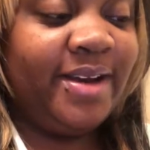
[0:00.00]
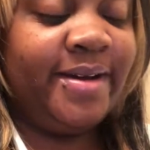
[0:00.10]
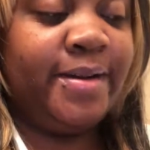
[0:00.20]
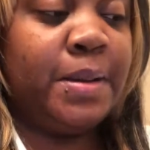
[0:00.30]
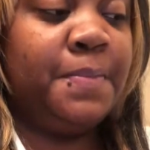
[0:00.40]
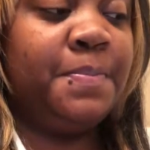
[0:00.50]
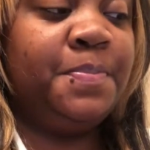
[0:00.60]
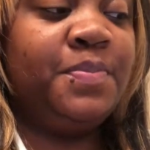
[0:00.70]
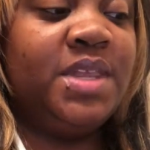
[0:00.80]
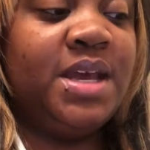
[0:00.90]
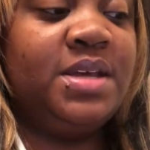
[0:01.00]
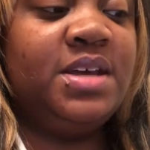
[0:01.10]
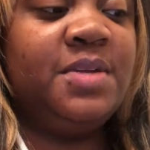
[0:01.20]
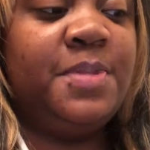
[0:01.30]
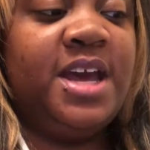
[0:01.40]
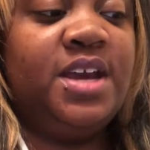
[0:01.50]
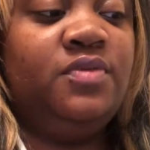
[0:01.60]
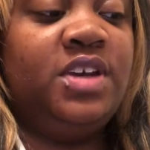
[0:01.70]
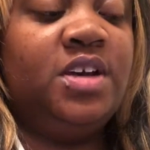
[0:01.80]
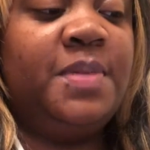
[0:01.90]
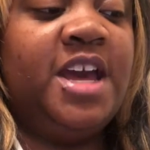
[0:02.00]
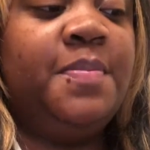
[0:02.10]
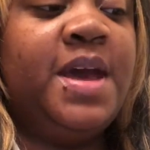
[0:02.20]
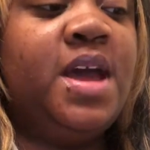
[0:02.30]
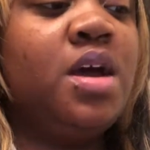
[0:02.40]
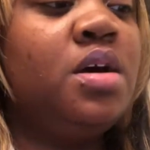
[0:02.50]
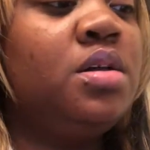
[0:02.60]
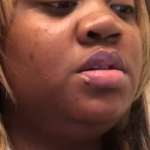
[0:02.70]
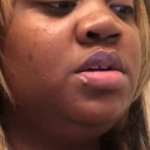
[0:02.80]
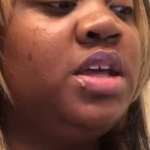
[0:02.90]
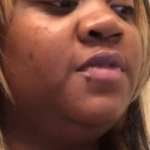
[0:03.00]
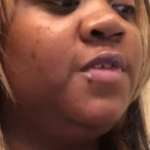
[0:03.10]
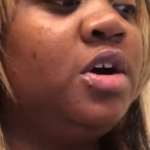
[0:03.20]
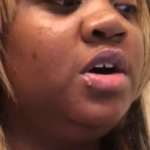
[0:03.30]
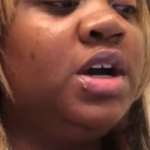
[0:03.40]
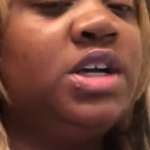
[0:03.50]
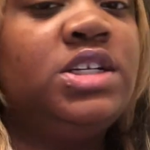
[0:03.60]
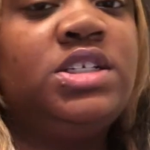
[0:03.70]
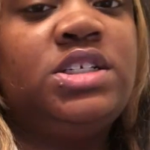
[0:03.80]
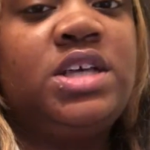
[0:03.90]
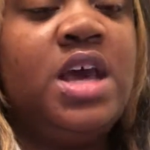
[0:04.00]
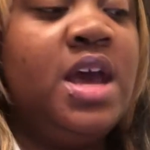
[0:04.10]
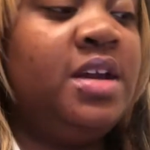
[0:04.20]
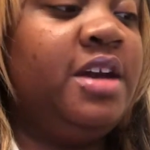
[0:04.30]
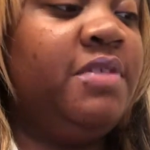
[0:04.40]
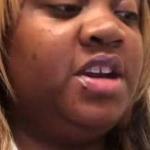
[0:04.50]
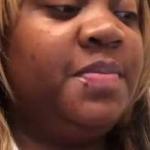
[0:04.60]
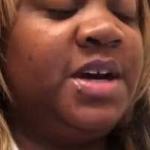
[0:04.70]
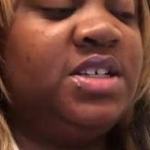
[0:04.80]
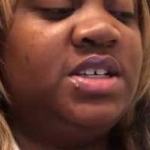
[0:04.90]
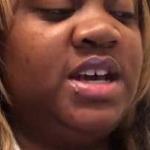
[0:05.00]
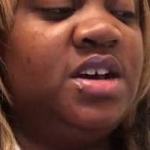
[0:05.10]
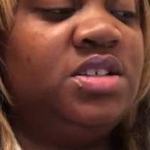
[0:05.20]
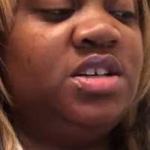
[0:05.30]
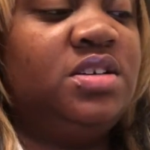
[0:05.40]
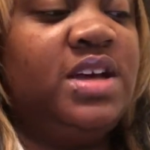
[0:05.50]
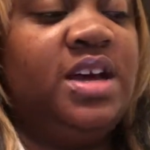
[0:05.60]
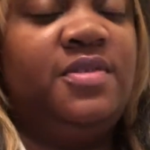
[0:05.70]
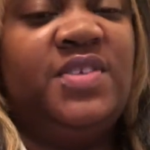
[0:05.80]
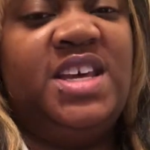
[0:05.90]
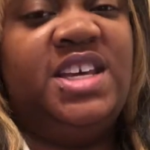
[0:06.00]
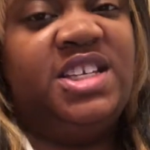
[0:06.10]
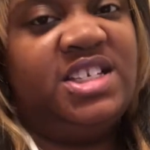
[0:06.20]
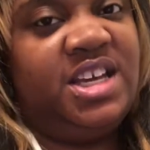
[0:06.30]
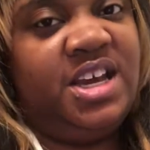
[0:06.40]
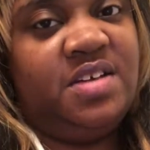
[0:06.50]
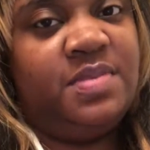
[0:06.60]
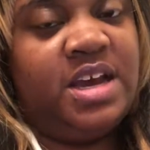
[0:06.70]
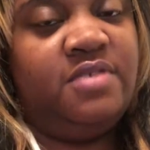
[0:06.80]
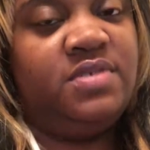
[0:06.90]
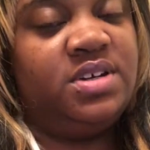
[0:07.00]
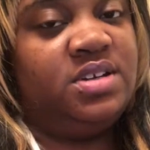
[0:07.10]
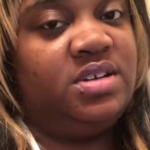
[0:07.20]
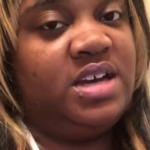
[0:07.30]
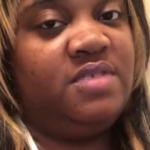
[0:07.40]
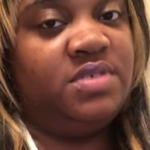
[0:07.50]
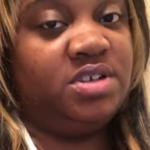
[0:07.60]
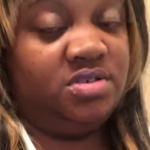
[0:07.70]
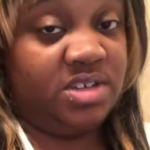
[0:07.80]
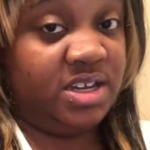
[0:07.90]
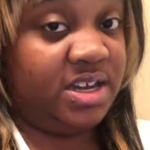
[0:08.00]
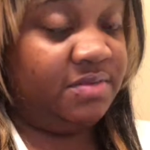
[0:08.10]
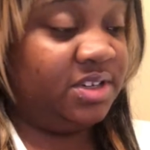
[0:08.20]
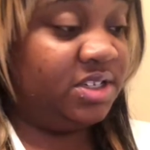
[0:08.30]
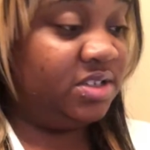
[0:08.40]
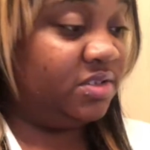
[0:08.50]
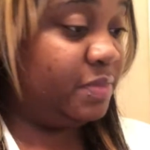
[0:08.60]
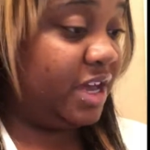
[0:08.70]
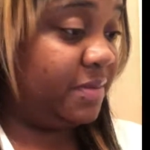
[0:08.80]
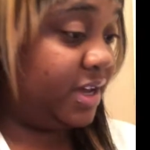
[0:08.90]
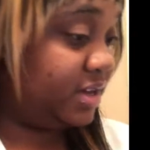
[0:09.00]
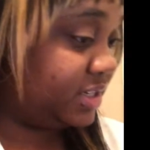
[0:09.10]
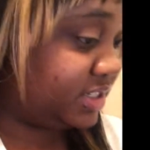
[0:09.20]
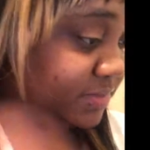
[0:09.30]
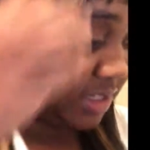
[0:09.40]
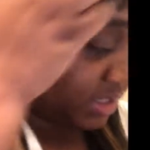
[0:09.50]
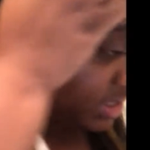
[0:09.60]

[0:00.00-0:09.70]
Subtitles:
lot. You get paid via PayPal, gift cards, direct deposit. They also have e-check, but I wouldn't do that. I would just do PayPal, because